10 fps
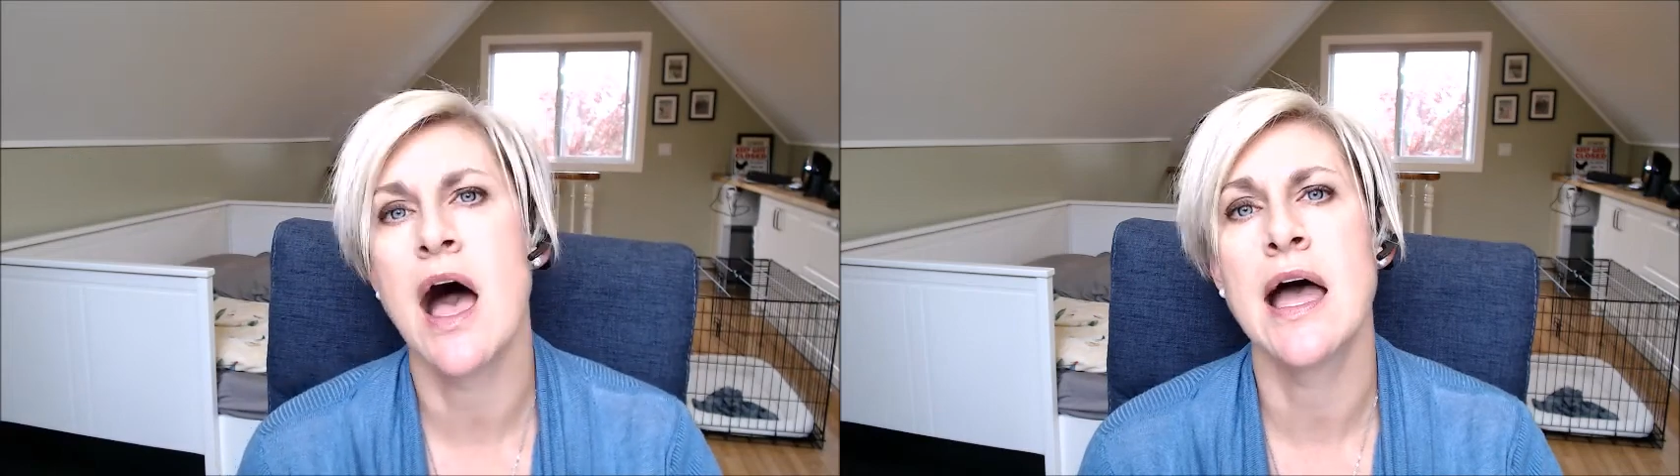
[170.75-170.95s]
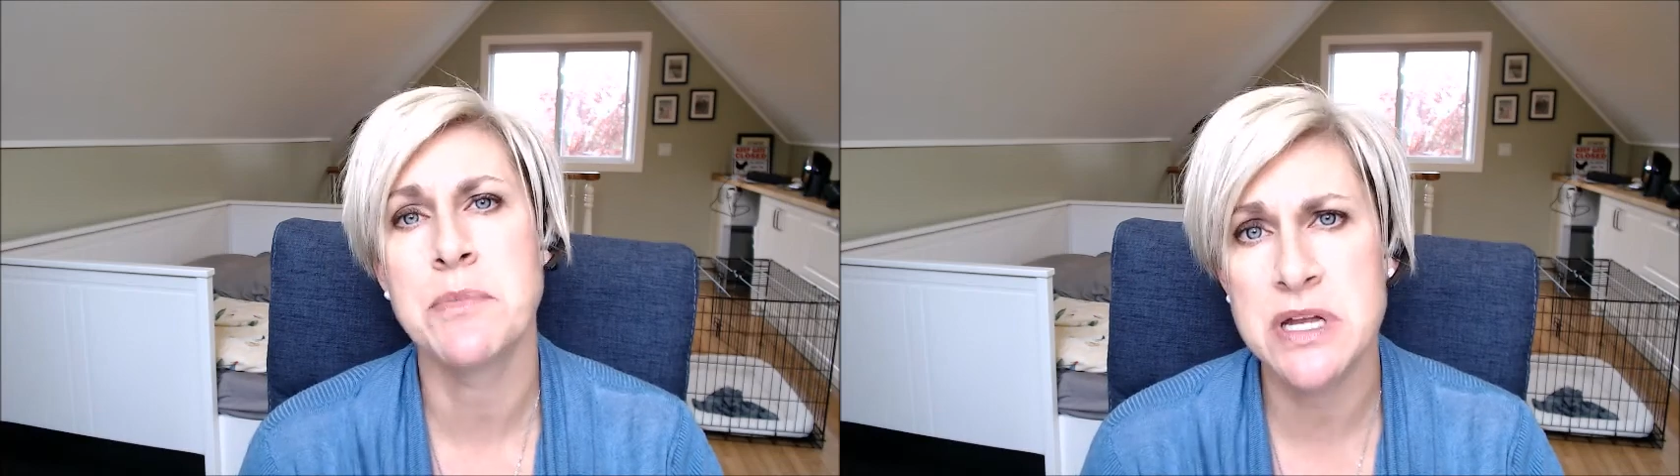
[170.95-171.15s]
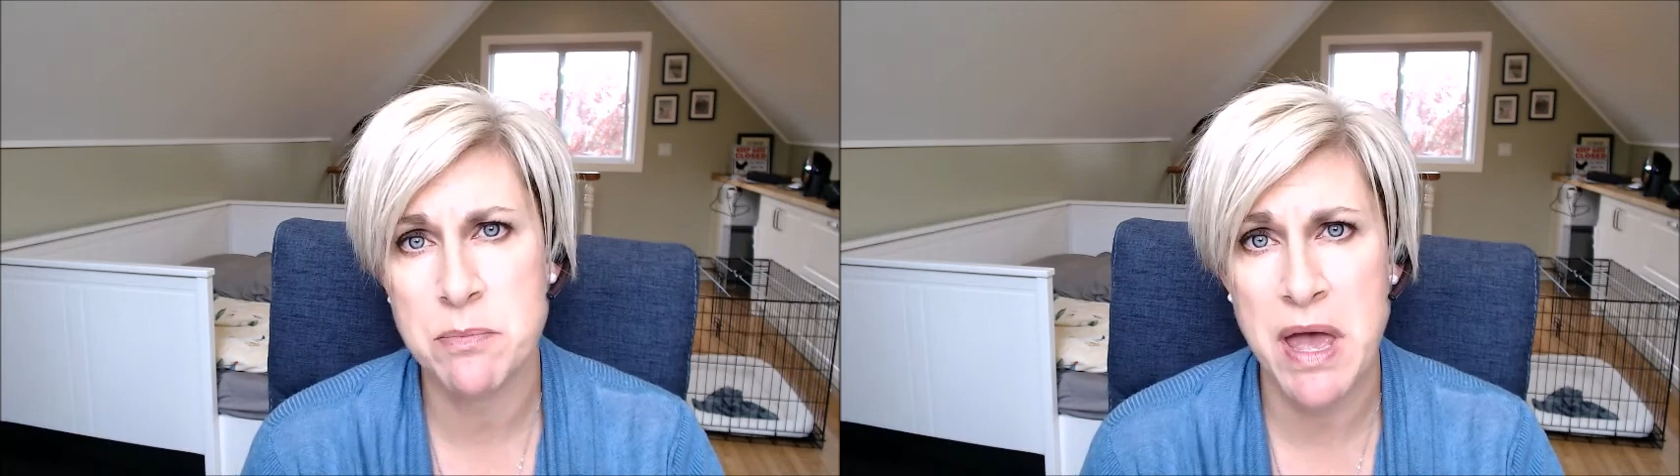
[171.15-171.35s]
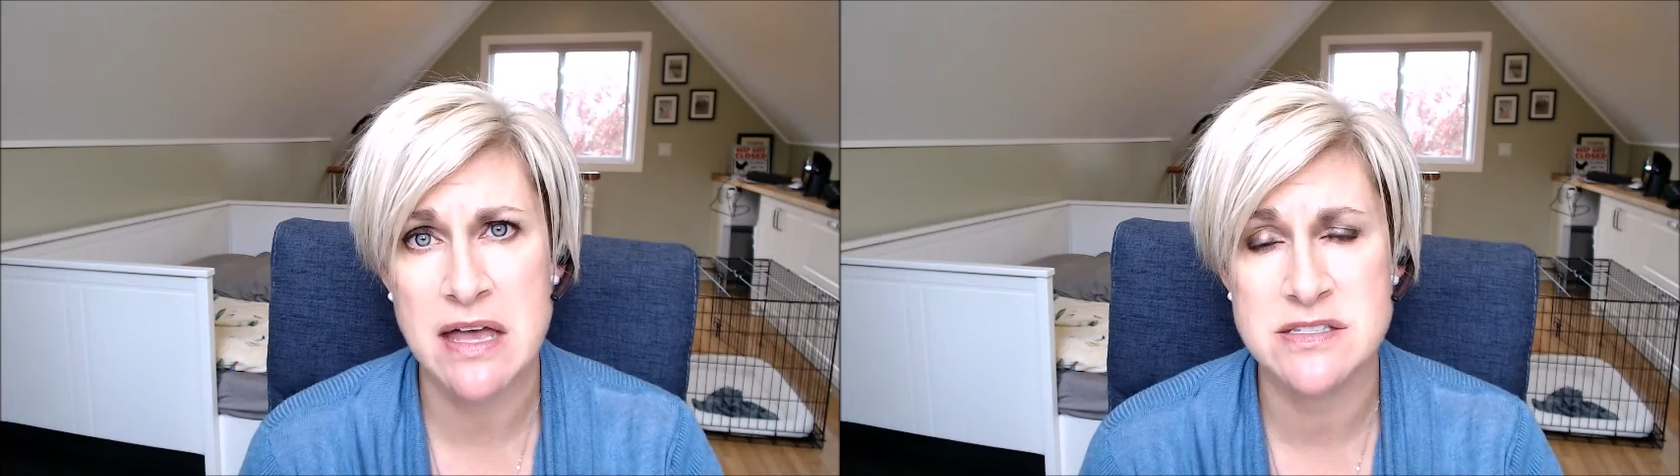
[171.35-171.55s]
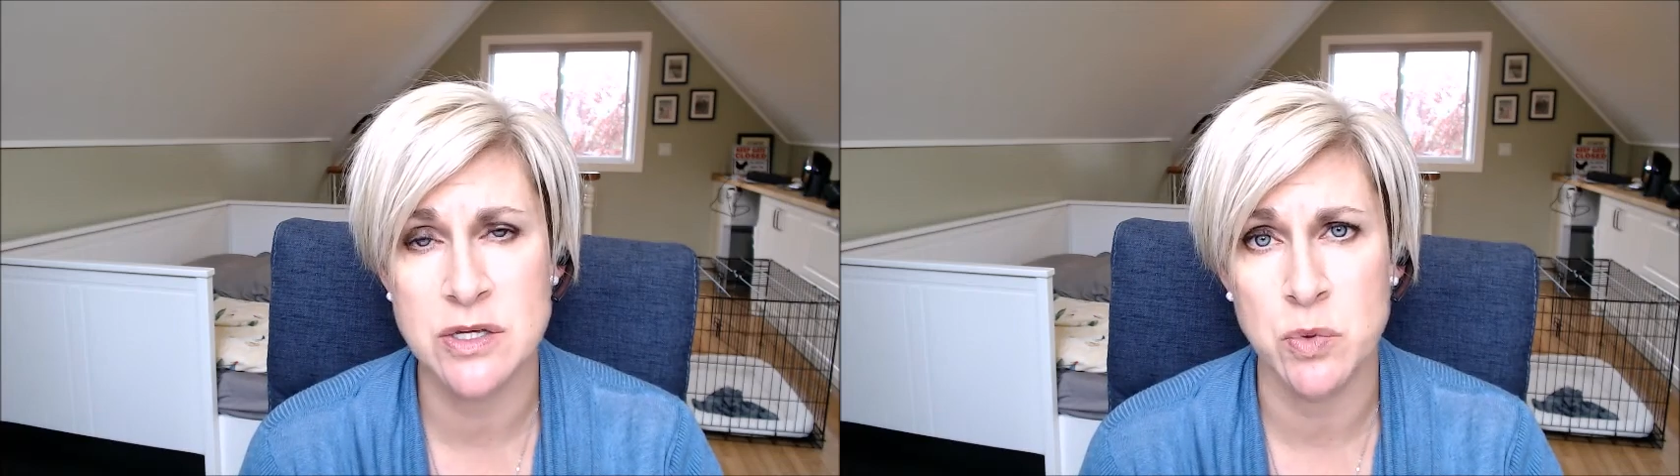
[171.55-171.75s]
"I'm going to
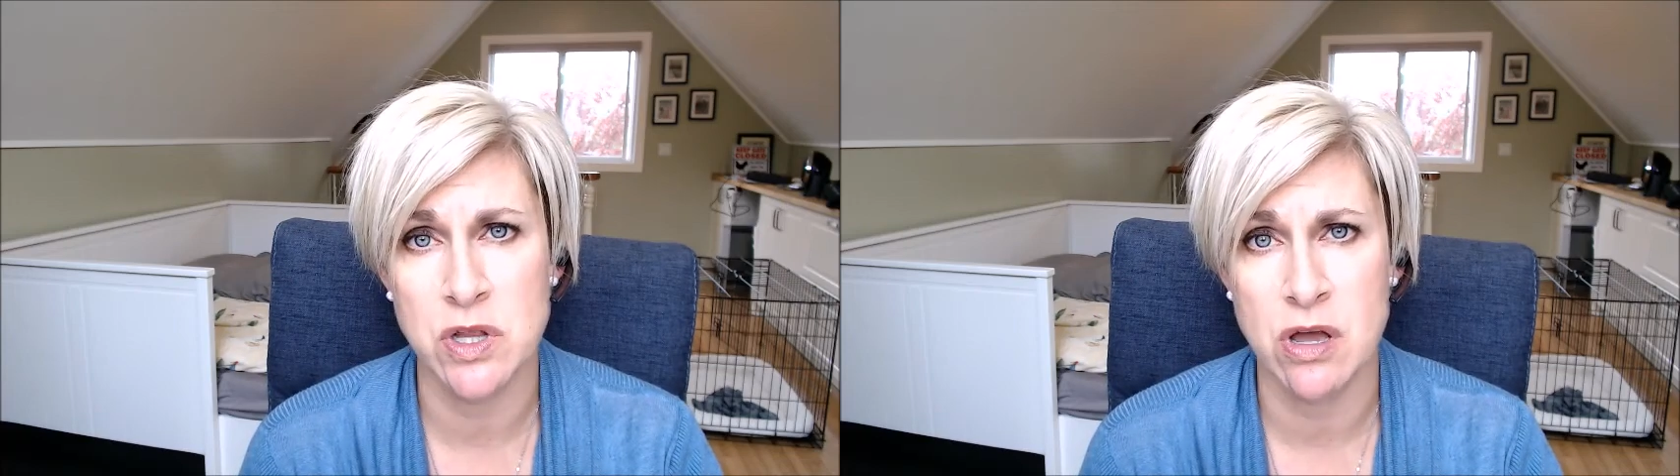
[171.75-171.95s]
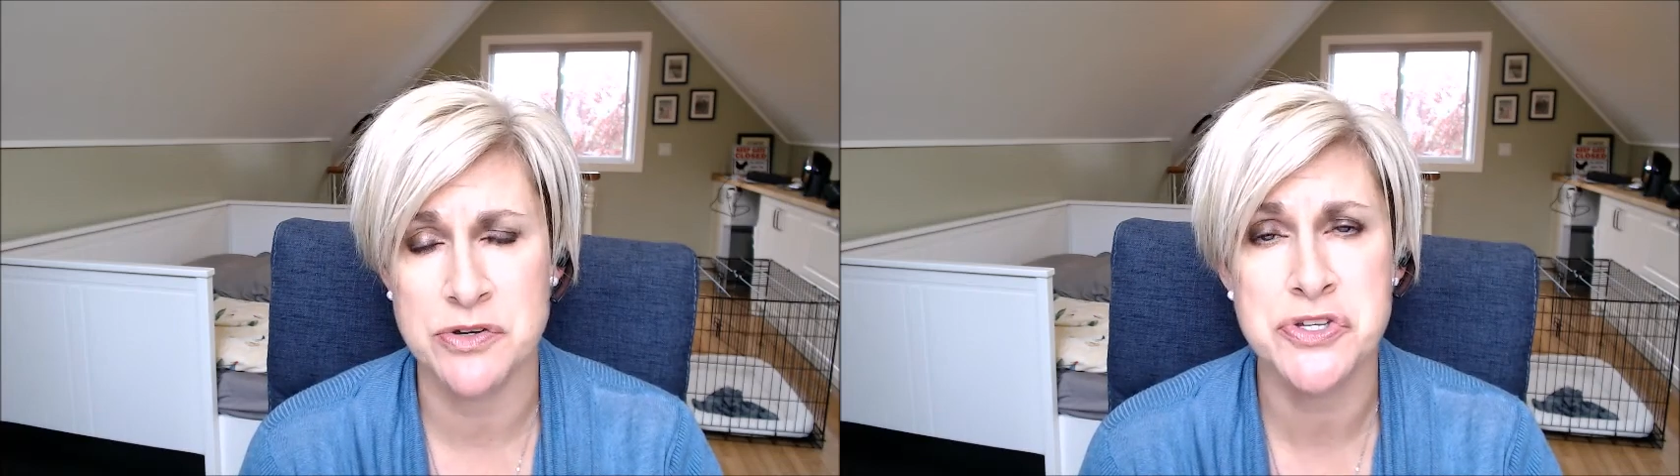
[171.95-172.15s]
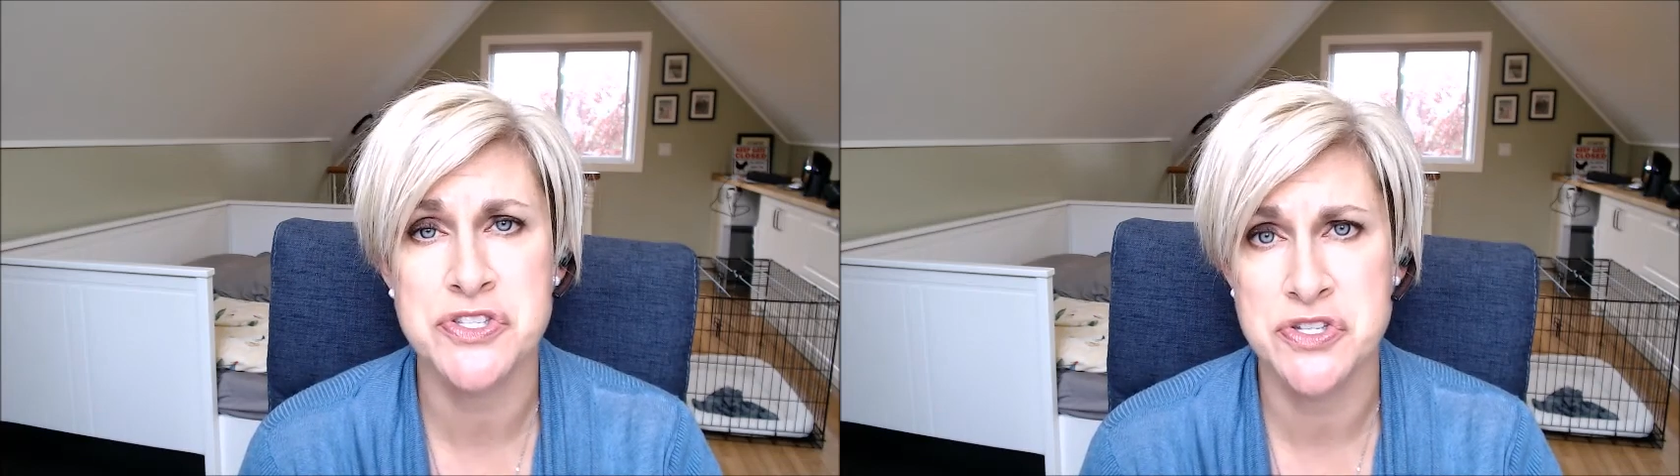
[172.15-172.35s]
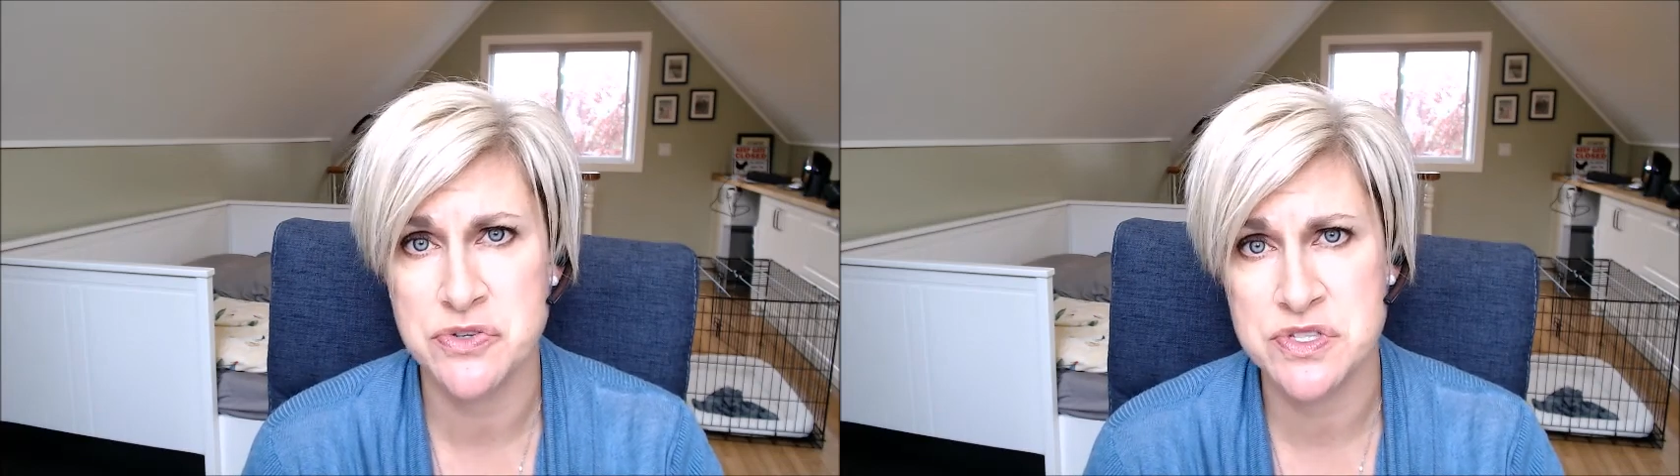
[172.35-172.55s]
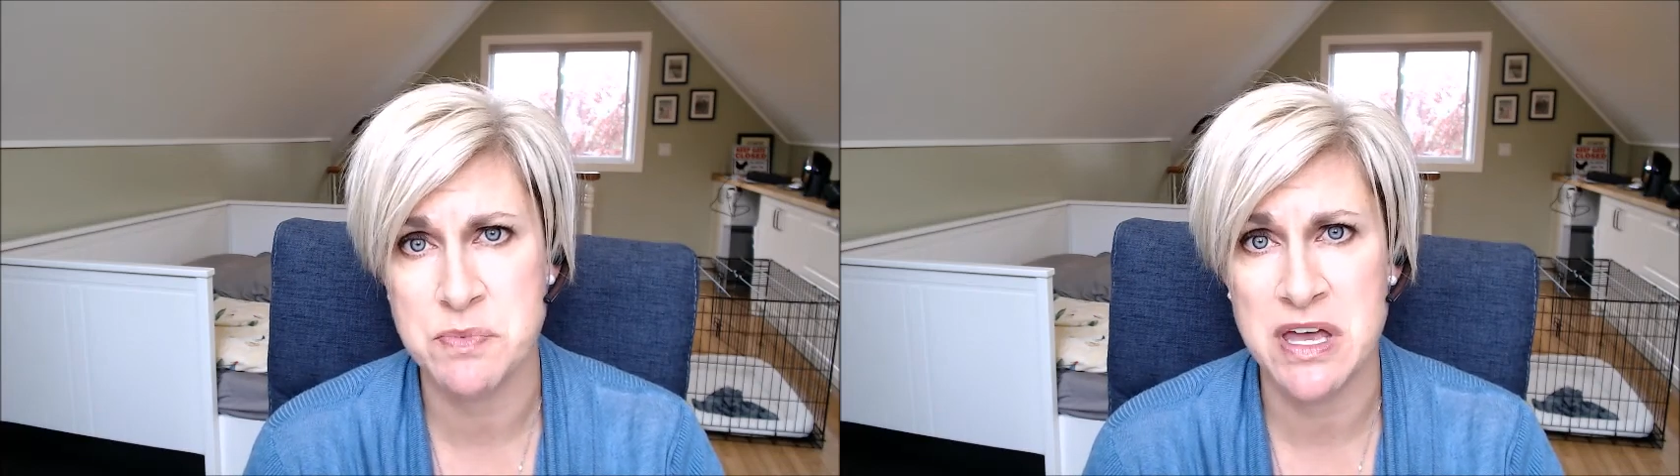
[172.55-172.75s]
pass you along to
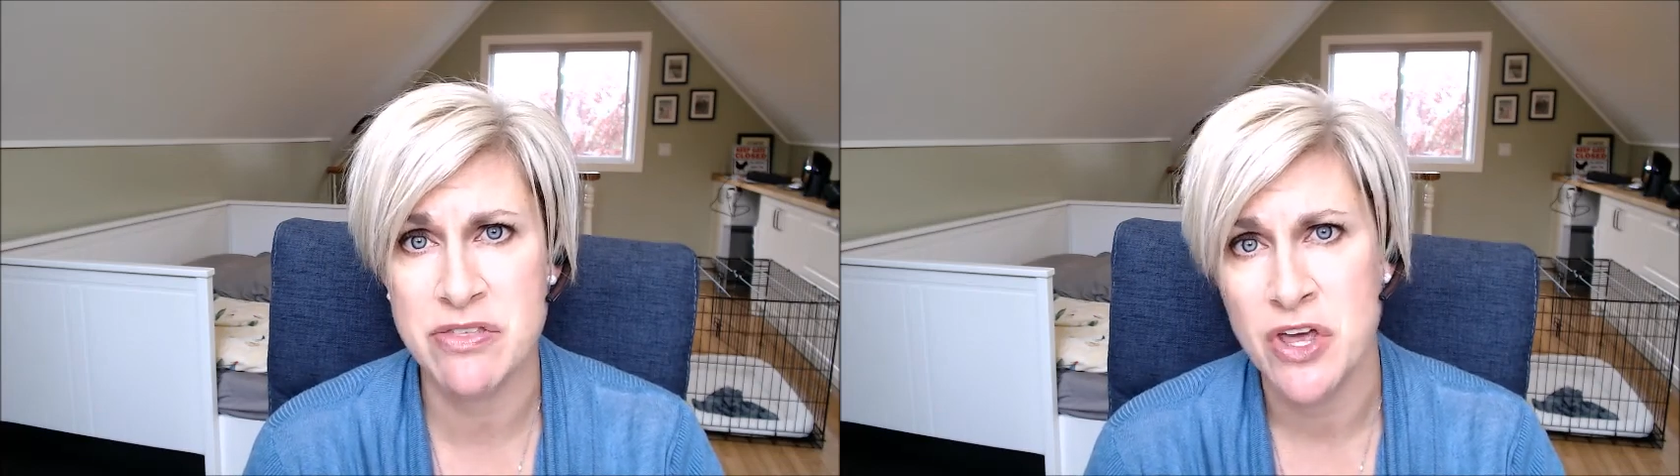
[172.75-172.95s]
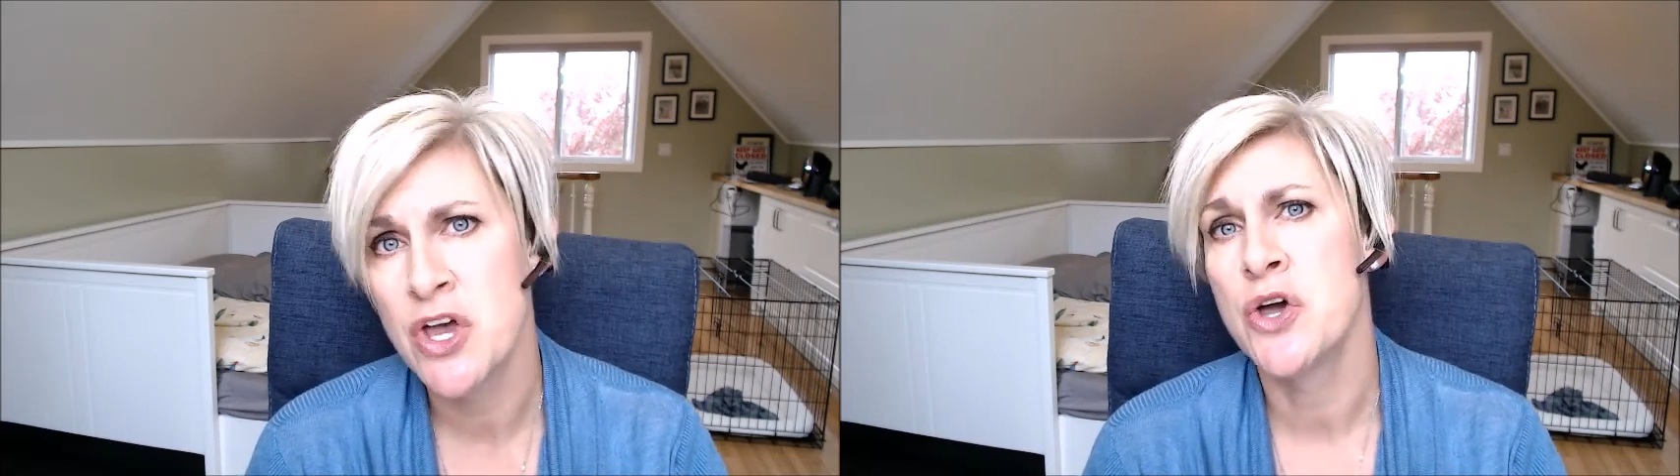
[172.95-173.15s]
Sue Smith,